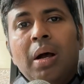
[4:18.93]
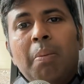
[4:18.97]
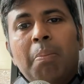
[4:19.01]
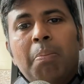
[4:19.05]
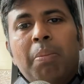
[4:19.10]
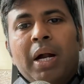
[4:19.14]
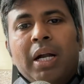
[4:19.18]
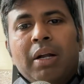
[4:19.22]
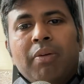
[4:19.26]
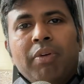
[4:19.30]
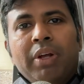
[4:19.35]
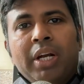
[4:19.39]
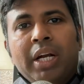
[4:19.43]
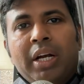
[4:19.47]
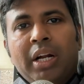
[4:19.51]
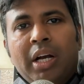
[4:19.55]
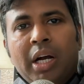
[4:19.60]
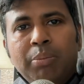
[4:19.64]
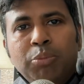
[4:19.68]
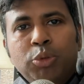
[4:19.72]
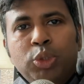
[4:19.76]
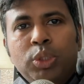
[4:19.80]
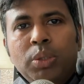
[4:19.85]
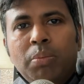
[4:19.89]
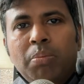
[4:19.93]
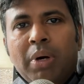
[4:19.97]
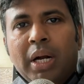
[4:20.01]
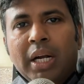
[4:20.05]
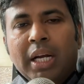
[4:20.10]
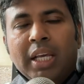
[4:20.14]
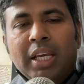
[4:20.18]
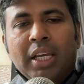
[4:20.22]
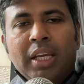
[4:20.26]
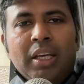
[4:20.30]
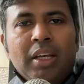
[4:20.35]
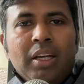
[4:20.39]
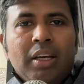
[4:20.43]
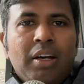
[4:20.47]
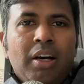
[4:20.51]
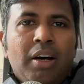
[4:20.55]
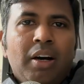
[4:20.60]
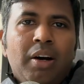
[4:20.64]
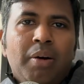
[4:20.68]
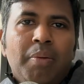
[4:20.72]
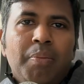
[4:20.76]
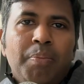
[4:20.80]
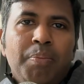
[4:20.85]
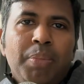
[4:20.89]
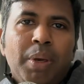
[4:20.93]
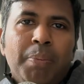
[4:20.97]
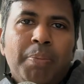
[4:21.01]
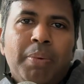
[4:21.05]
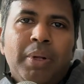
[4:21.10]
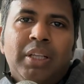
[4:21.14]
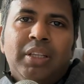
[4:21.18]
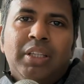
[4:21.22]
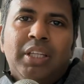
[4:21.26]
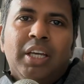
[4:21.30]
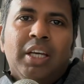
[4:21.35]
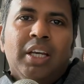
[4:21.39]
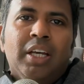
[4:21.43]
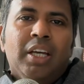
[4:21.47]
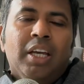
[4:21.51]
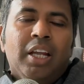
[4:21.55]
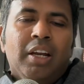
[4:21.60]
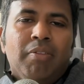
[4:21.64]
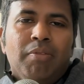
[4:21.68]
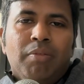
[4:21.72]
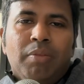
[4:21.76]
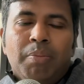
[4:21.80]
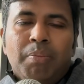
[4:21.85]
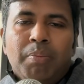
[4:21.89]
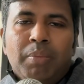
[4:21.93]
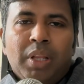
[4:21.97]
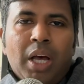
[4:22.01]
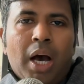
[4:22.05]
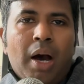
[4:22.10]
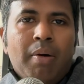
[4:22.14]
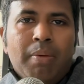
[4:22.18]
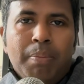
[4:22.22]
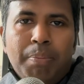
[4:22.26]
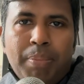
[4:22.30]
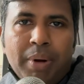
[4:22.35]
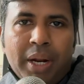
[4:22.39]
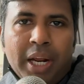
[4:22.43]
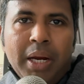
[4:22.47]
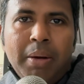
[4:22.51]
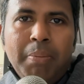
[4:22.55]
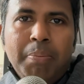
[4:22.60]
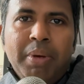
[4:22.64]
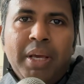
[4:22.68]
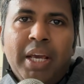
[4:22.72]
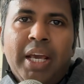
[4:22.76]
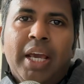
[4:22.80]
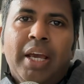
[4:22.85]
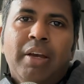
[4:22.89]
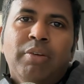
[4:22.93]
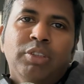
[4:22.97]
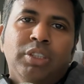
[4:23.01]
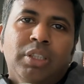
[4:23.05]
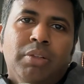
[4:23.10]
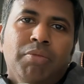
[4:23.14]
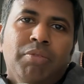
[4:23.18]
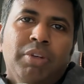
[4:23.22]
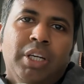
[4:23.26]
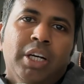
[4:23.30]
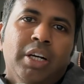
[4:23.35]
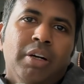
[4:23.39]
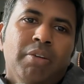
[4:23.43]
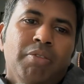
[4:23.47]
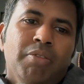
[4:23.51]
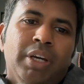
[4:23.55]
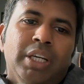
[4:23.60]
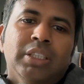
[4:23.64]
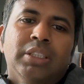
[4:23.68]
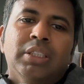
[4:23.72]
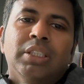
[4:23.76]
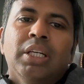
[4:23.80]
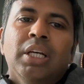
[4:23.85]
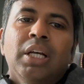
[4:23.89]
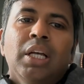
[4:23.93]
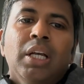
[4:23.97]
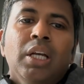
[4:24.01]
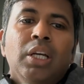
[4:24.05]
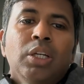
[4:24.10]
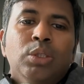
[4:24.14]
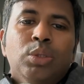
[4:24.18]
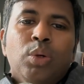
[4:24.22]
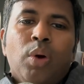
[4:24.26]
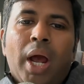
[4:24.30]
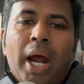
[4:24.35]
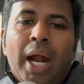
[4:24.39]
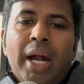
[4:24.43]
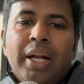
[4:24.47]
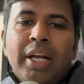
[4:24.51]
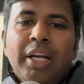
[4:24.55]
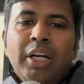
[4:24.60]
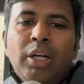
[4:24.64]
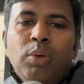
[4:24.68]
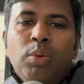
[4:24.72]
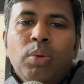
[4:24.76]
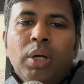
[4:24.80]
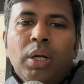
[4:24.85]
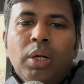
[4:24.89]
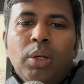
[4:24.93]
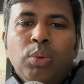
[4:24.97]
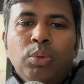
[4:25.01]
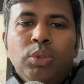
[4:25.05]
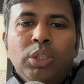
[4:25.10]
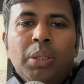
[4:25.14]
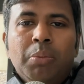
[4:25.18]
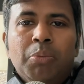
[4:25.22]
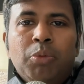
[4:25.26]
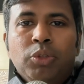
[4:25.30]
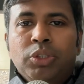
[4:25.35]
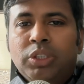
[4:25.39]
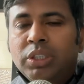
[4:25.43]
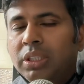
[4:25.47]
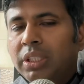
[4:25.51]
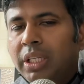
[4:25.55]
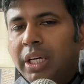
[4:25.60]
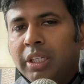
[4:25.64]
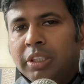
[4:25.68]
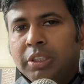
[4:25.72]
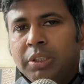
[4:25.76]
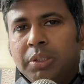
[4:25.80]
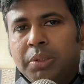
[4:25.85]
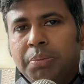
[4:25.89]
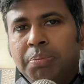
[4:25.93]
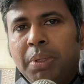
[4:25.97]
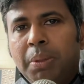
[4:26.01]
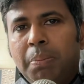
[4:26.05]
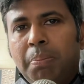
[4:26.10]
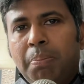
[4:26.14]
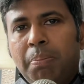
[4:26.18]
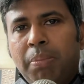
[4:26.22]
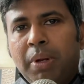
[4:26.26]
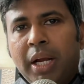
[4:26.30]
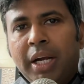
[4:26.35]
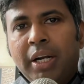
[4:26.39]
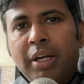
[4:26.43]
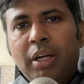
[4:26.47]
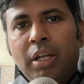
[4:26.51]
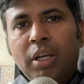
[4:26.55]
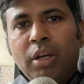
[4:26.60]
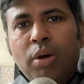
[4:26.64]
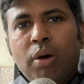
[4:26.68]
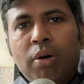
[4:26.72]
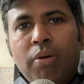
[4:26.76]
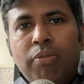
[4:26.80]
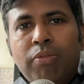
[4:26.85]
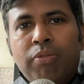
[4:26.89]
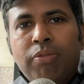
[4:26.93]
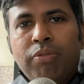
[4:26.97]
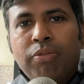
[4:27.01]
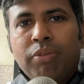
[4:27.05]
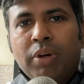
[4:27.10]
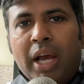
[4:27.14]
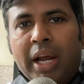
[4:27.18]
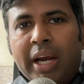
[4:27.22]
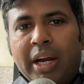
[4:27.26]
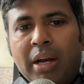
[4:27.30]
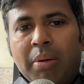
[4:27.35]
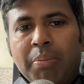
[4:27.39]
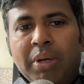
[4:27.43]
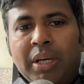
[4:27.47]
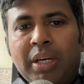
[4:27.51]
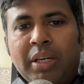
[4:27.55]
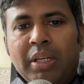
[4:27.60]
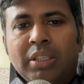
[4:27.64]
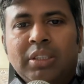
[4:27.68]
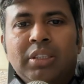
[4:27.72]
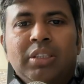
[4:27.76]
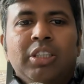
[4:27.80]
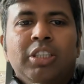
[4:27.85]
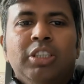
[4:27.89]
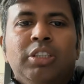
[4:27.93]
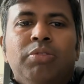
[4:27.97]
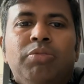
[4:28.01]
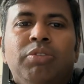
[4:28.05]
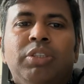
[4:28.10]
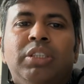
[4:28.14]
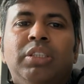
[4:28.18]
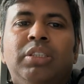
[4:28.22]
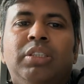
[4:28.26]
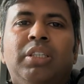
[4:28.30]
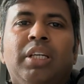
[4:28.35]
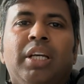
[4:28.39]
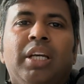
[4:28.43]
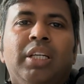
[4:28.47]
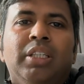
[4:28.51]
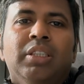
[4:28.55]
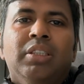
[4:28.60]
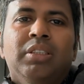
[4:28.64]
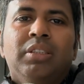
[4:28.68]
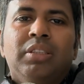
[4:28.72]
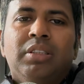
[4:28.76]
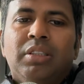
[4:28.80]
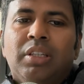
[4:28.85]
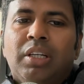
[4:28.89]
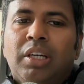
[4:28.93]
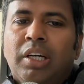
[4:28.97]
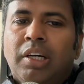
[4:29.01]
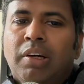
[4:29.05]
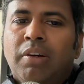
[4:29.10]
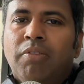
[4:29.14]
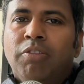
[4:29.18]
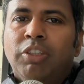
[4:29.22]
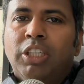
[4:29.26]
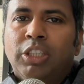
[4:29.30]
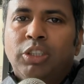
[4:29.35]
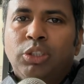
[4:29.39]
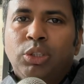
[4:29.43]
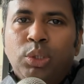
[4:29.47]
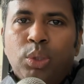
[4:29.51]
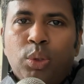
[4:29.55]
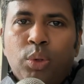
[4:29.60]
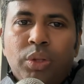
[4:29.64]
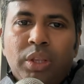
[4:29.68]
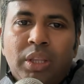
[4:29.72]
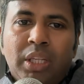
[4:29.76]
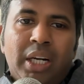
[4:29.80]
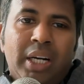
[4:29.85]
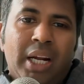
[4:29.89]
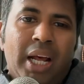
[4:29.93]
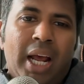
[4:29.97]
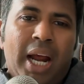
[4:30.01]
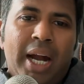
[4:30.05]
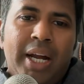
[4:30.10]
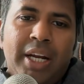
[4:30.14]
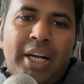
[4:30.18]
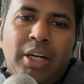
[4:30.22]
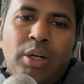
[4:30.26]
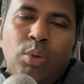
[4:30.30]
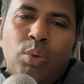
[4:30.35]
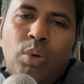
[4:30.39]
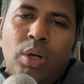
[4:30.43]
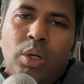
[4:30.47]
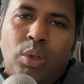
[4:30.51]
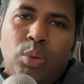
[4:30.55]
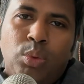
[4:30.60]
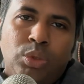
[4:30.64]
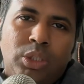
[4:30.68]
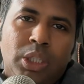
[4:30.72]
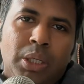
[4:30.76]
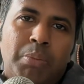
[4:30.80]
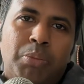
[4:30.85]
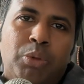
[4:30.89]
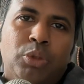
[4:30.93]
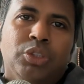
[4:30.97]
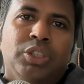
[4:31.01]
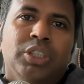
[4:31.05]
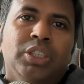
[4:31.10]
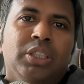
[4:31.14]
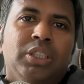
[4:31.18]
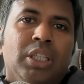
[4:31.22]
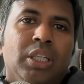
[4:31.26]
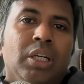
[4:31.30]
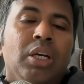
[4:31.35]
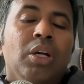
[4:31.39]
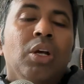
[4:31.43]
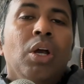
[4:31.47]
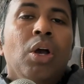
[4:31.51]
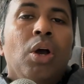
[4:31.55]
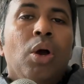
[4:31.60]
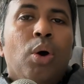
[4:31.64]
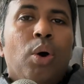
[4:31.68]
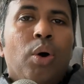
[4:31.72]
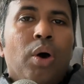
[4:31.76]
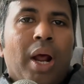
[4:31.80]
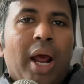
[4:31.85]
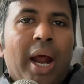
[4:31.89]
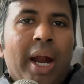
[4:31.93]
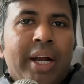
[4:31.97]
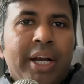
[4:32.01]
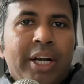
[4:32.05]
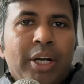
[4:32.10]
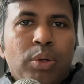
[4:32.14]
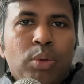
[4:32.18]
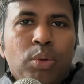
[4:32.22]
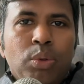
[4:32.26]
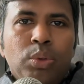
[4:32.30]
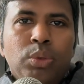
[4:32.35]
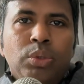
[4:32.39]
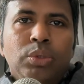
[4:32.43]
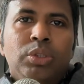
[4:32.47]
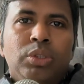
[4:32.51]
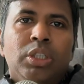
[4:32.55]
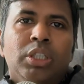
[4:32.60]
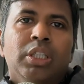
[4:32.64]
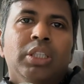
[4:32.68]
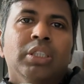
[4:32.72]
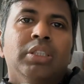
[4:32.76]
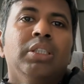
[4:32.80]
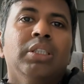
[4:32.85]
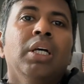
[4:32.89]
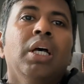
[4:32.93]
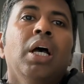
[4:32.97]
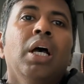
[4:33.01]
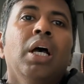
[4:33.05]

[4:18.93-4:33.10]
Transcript: But when it comes to money, people think our brain behaves in weird ways. So adding to a losing position, there has been plenty of academic research which has shown that adding to a losing position or adding to losers